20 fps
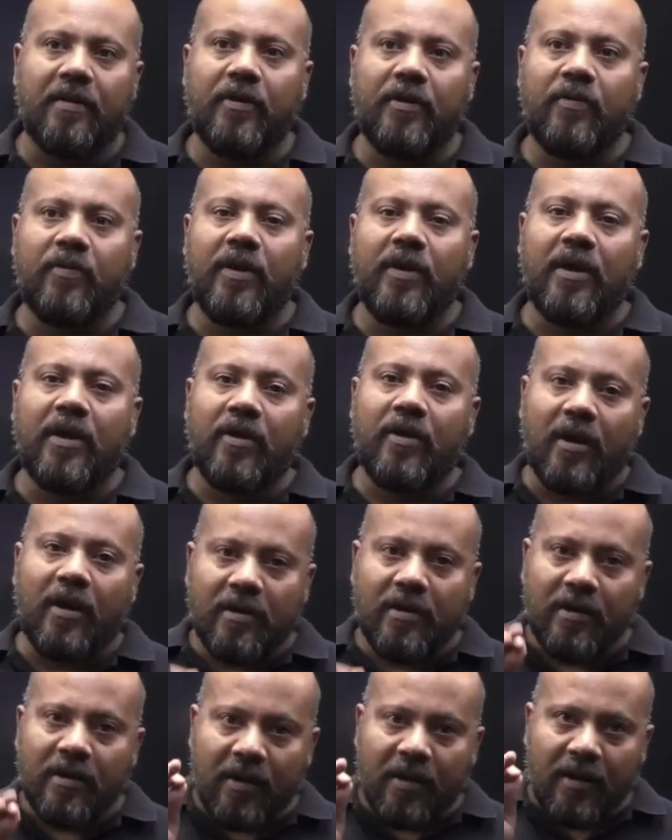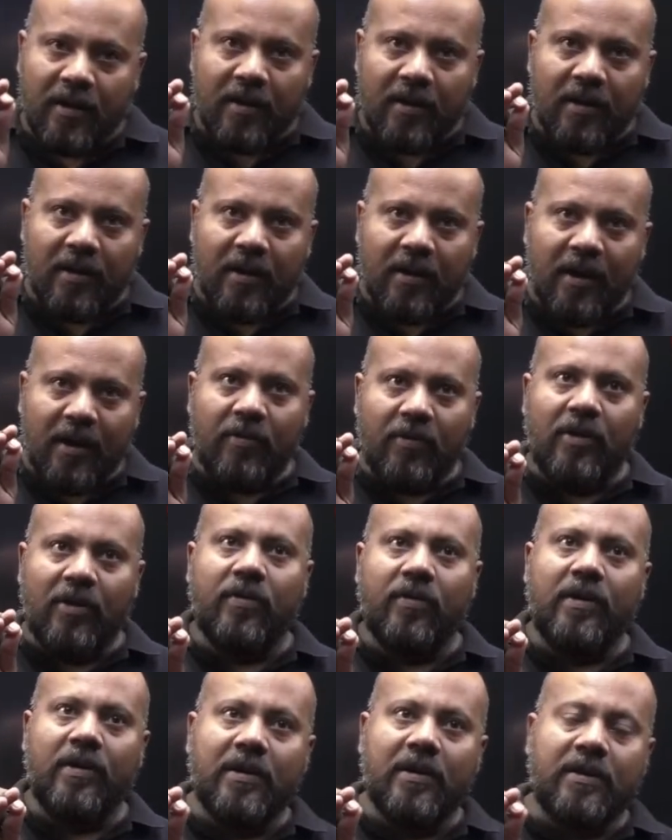People are not able
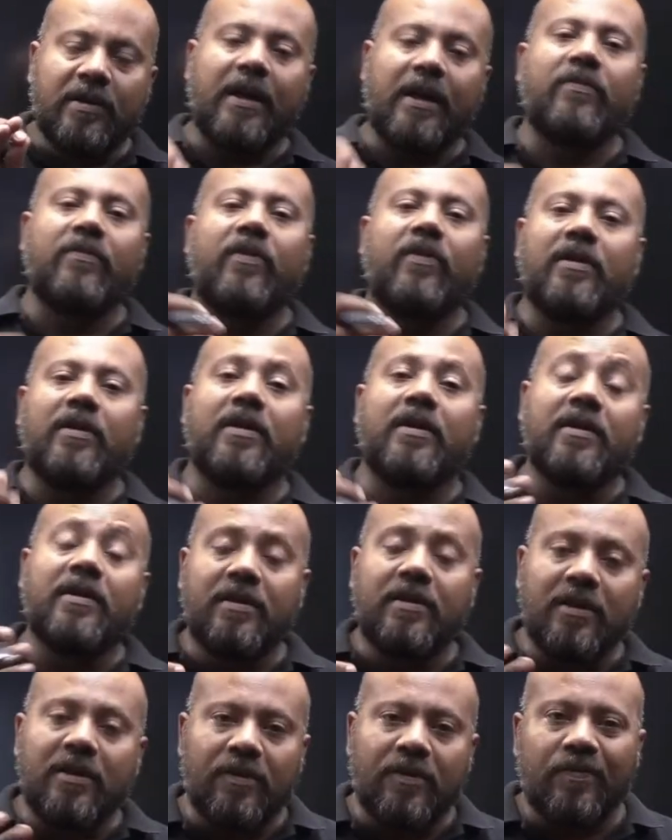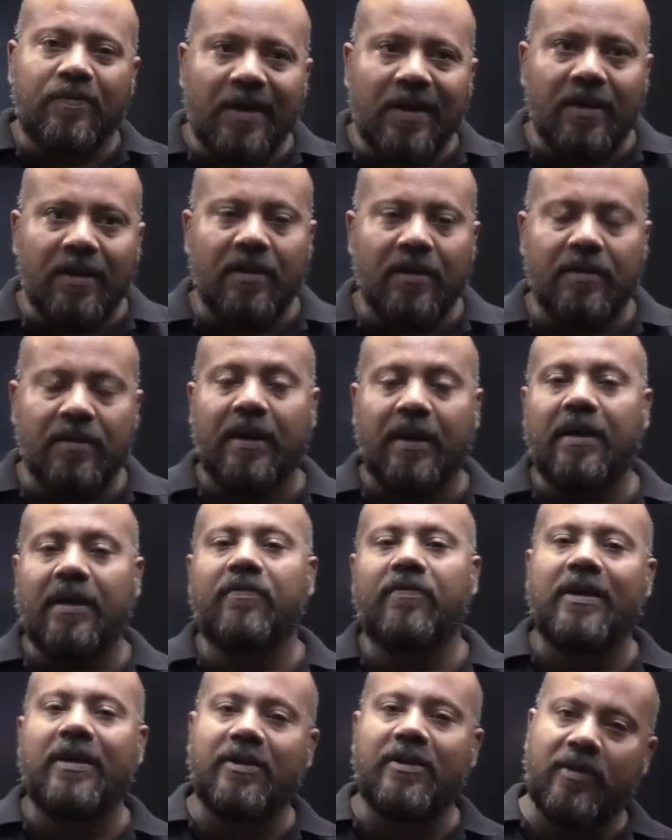to understand what does this mean.
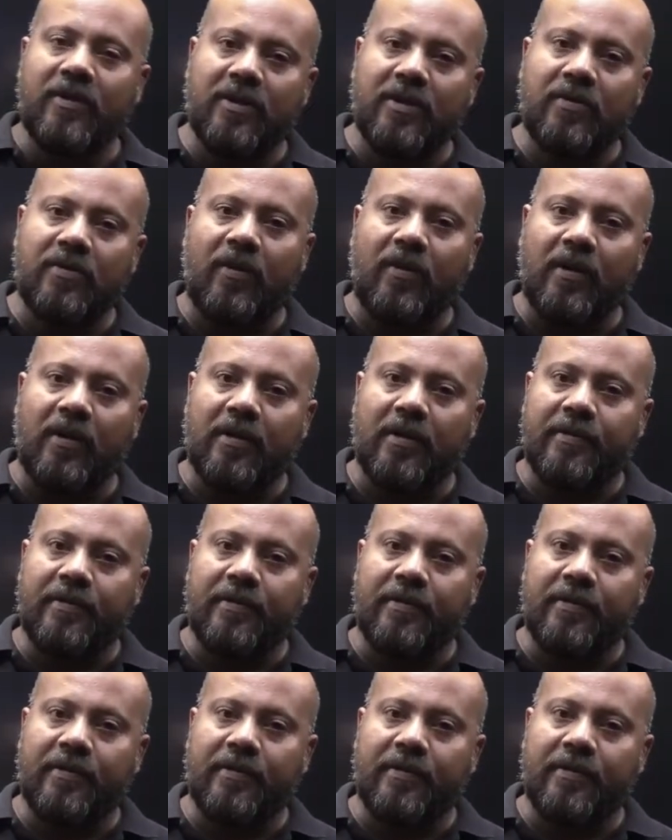Sacrifice means what?